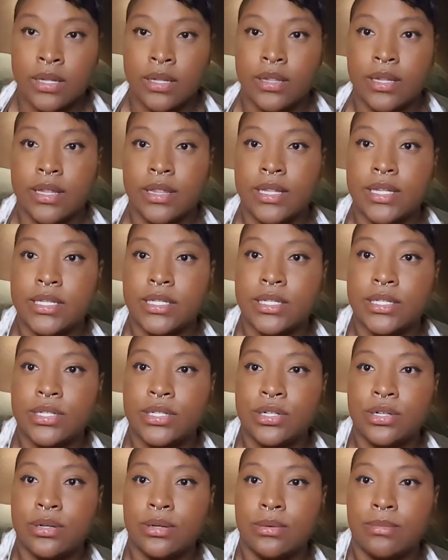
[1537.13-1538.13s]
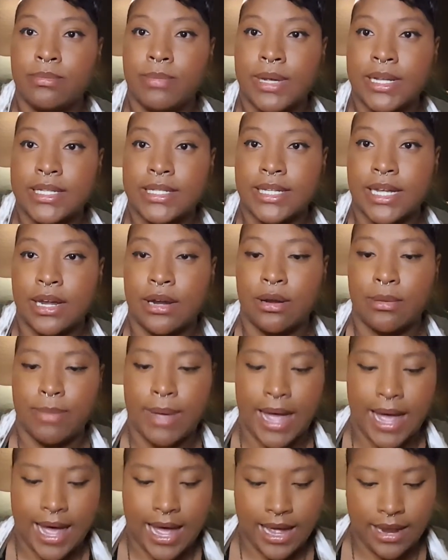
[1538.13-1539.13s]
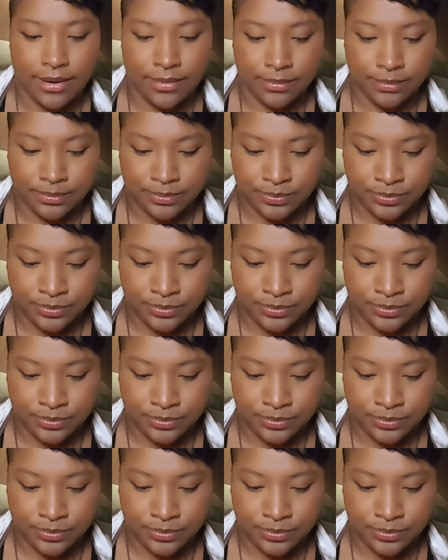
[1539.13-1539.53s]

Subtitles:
then this is your mascara pad.